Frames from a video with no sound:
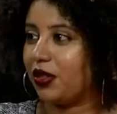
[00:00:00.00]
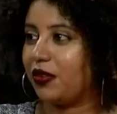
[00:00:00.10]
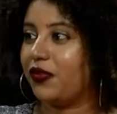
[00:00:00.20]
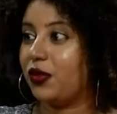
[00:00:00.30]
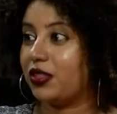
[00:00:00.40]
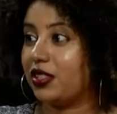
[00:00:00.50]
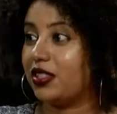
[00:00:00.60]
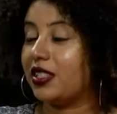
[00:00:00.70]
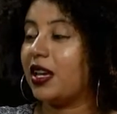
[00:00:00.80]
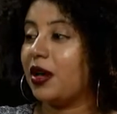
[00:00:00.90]
that
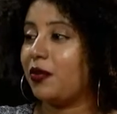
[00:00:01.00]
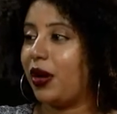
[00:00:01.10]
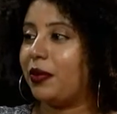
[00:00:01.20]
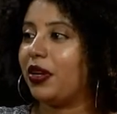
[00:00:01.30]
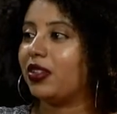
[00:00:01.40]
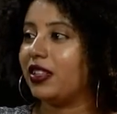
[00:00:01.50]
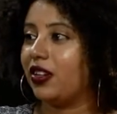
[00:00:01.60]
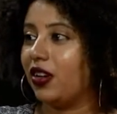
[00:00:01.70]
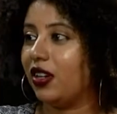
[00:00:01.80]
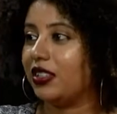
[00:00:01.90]
focuses primarily
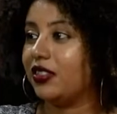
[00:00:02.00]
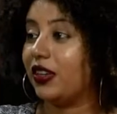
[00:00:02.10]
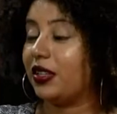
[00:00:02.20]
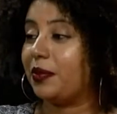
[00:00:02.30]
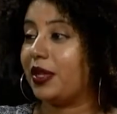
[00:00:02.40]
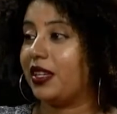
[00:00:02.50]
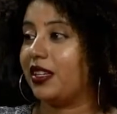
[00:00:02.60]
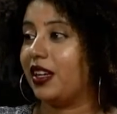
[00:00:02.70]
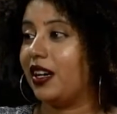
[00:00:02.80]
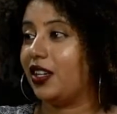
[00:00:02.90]
on
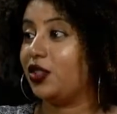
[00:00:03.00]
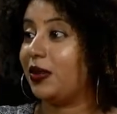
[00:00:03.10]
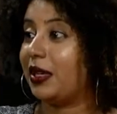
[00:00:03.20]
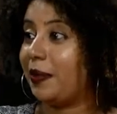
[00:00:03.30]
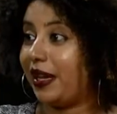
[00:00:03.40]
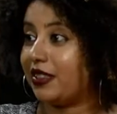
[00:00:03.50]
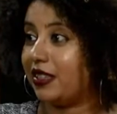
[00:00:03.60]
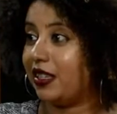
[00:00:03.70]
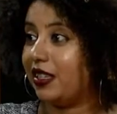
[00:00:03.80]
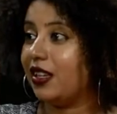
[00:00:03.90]
developing uh, human
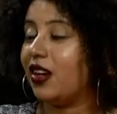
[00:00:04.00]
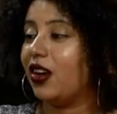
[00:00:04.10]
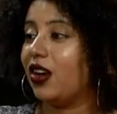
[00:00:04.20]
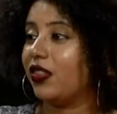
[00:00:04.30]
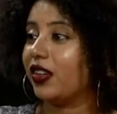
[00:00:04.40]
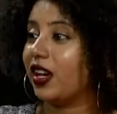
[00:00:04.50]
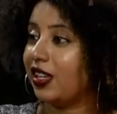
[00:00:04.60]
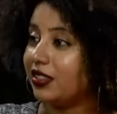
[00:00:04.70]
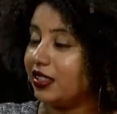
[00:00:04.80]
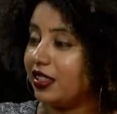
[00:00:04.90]
capacity on the
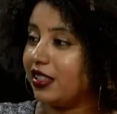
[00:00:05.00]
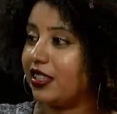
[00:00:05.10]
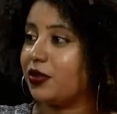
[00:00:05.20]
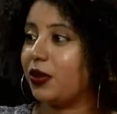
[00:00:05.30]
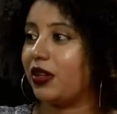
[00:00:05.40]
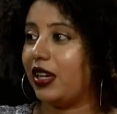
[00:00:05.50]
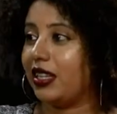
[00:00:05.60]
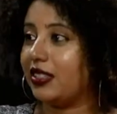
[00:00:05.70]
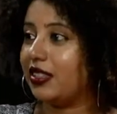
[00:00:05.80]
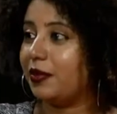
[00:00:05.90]
continent as well
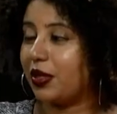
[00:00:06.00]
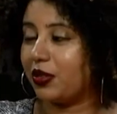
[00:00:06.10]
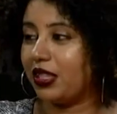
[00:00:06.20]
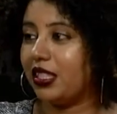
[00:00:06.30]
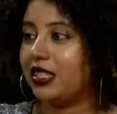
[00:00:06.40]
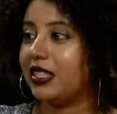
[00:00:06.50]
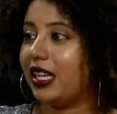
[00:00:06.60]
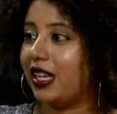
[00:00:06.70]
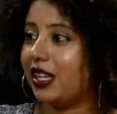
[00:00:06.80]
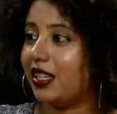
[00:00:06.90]
as in the Middle East
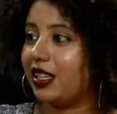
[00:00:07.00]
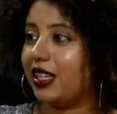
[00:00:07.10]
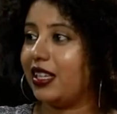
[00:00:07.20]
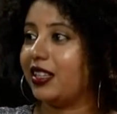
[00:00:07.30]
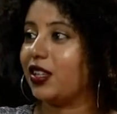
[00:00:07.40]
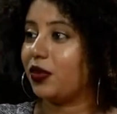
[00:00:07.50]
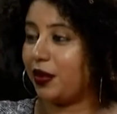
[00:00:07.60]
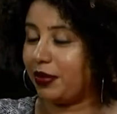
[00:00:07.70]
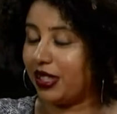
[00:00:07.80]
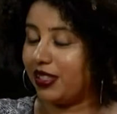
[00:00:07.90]
and in the
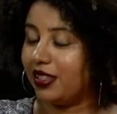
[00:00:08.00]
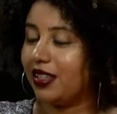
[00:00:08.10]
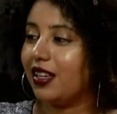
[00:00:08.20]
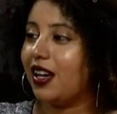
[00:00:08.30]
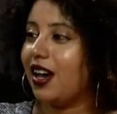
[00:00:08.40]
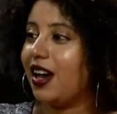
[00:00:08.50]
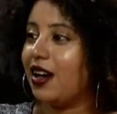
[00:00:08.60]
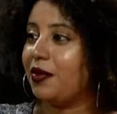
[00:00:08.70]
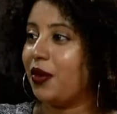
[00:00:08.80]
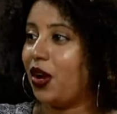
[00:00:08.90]
Caribbean.
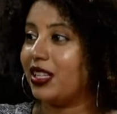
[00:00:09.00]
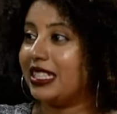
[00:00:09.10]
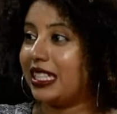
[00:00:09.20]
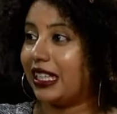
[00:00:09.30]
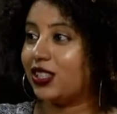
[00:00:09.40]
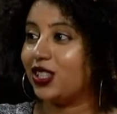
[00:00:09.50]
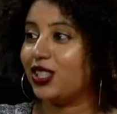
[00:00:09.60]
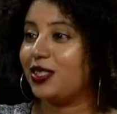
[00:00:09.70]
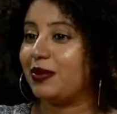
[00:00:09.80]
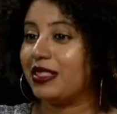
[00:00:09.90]
Um, our sector
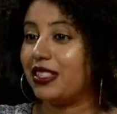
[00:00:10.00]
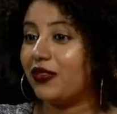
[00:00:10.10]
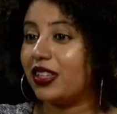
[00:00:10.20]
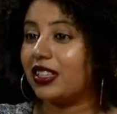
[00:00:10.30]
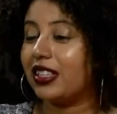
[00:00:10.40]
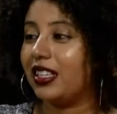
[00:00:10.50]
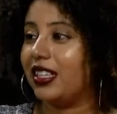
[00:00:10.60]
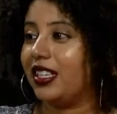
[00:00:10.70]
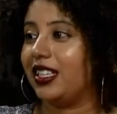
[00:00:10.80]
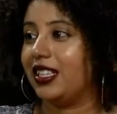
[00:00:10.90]
specifically
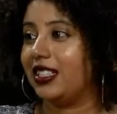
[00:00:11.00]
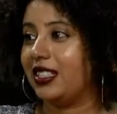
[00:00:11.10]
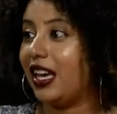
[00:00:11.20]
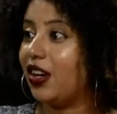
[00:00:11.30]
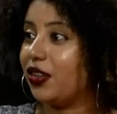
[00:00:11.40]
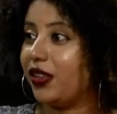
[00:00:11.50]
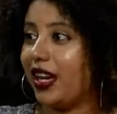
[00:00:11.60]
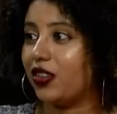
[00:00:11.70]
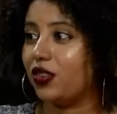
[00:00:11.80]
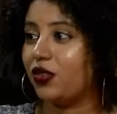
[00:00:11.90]
is health,
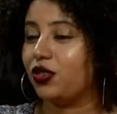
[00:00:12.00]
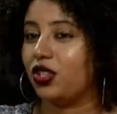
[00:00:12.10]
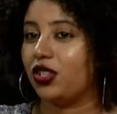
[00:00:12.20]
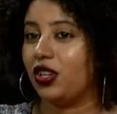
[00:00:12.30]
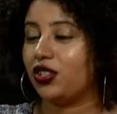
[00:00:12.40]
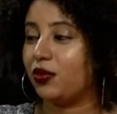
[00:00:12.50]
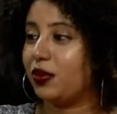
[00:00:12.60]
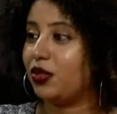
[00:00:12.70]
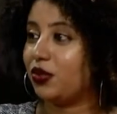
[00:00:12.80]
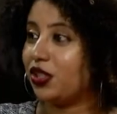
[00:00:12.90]
agriculture, and
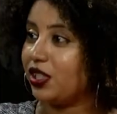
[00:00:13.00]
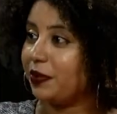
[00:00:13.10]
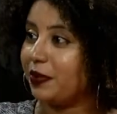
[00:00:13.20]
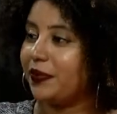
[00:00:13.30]
entrepreneurship.